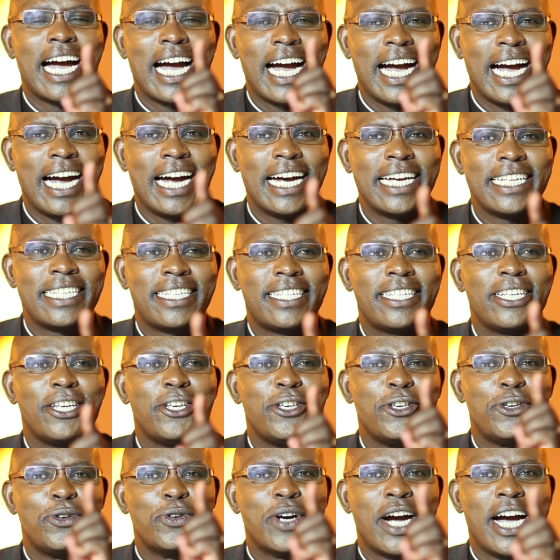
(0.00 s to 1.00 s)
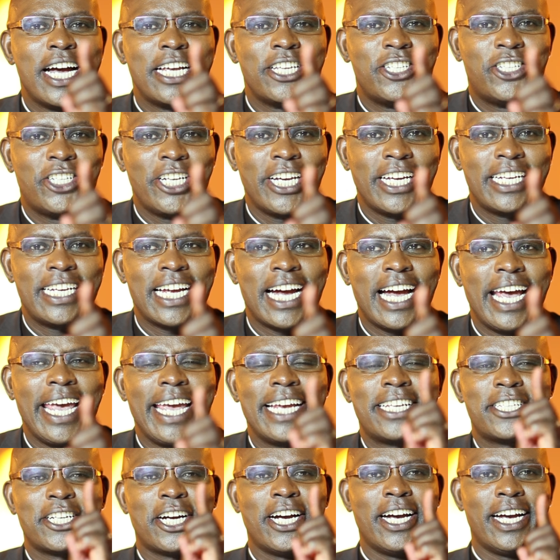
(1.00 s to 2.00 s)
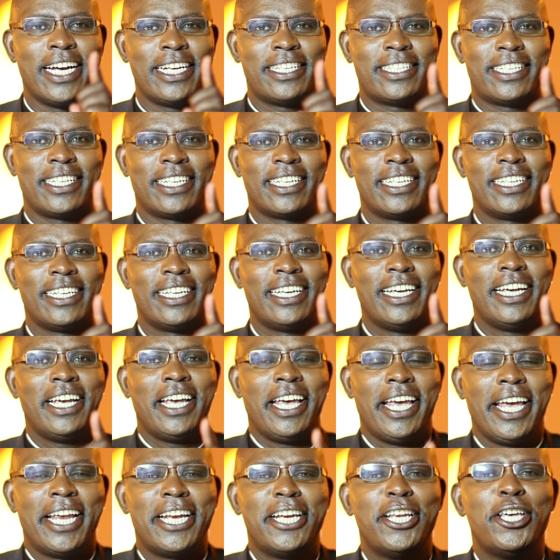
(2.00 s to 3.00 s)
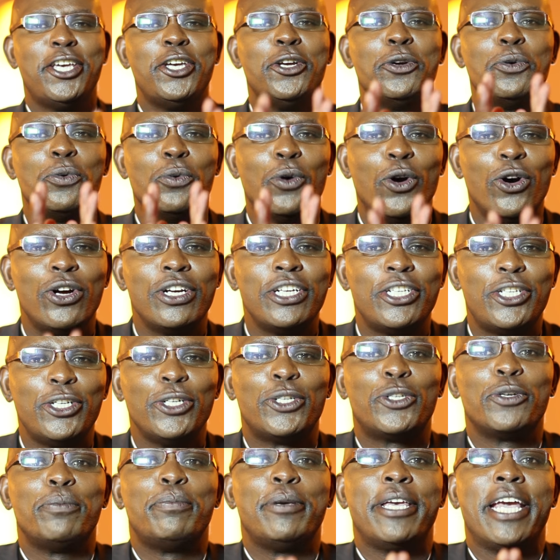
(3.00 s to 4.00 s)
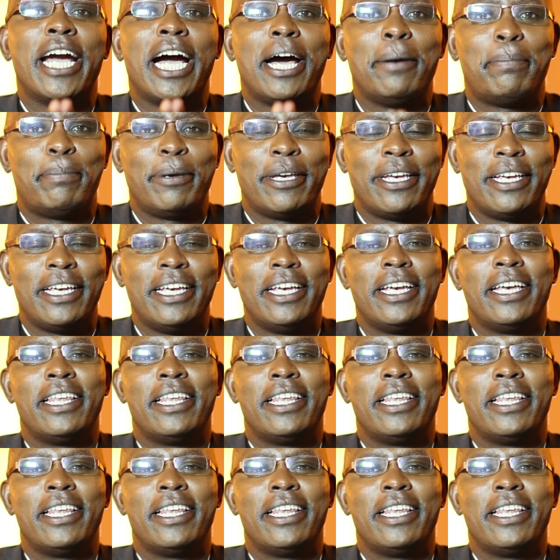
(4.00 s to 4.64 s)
has your agenda at heart and He wants you to be happy.